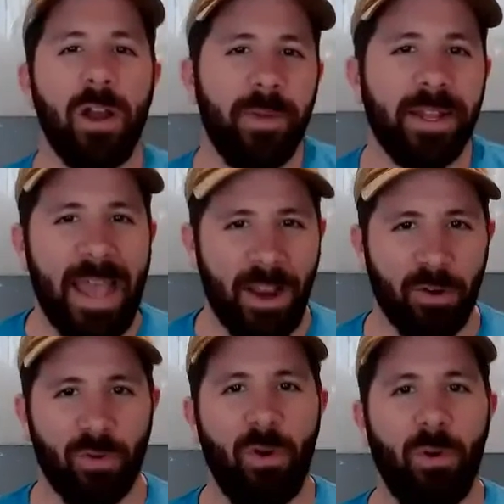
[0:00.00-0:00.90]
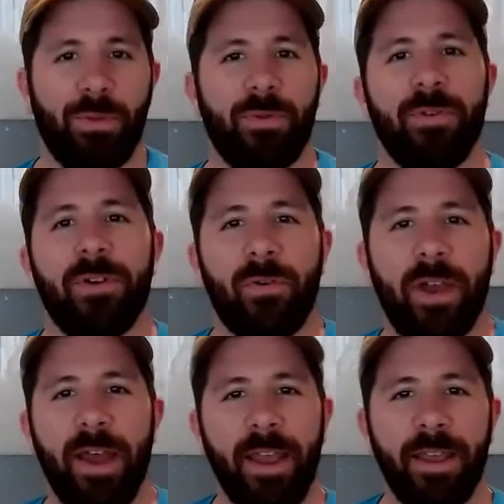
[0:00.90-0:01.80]
about that growth.
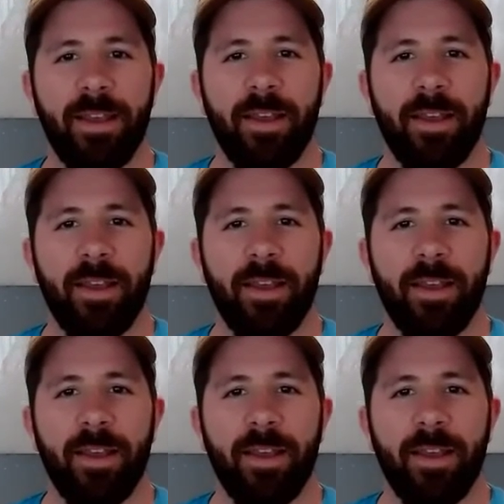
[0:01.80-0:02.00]
Okay.